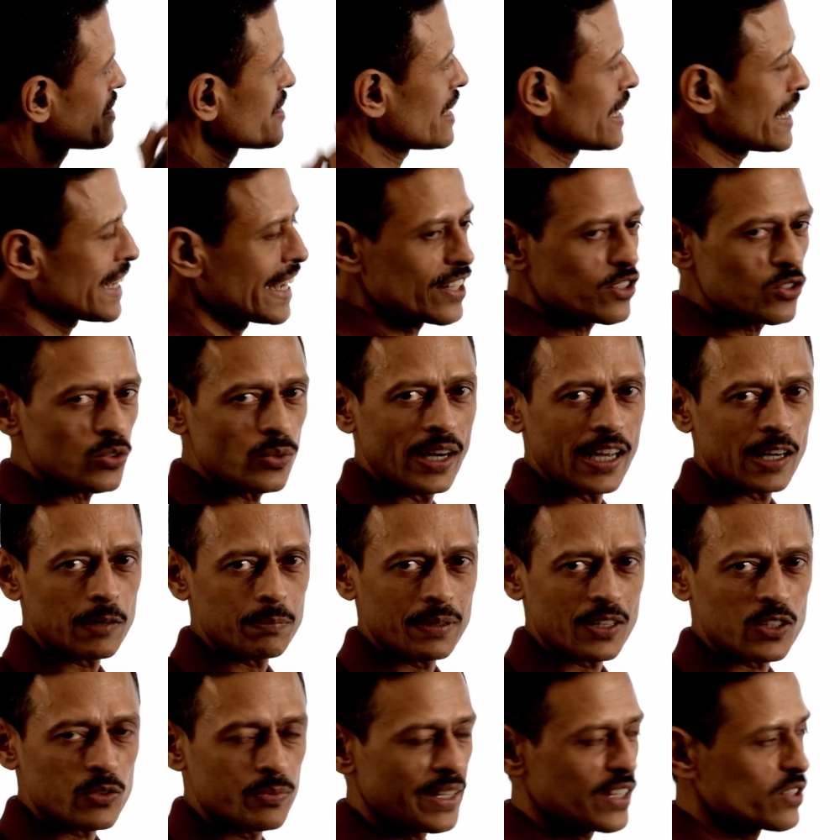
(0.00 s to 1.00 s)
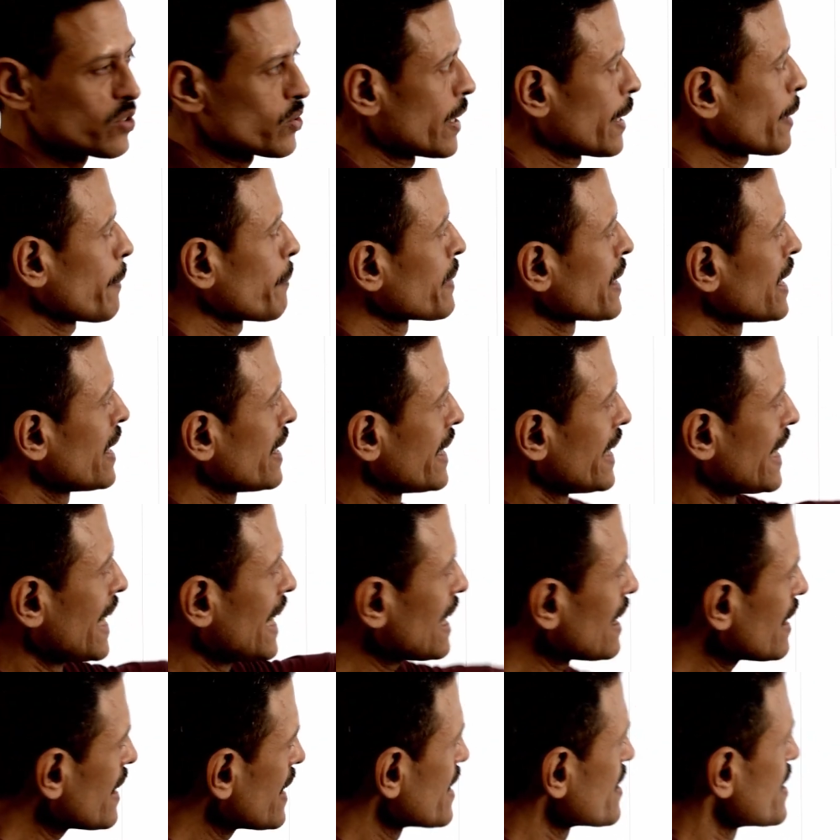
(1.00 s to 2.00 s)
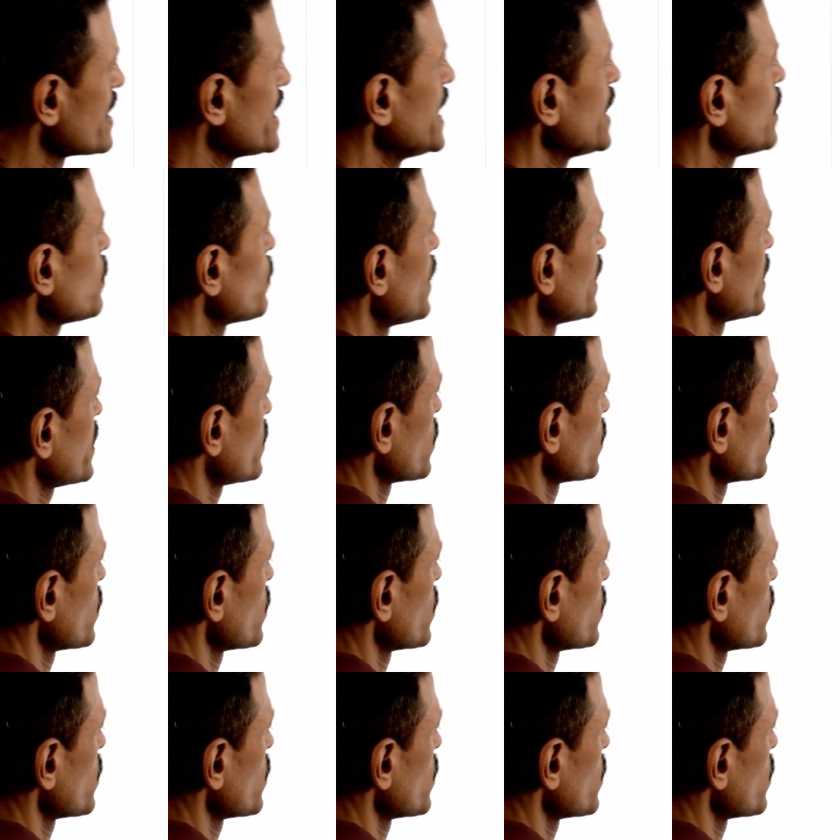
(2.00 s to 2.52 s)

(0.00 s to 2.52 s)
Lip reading: than A square plus B square. L is equal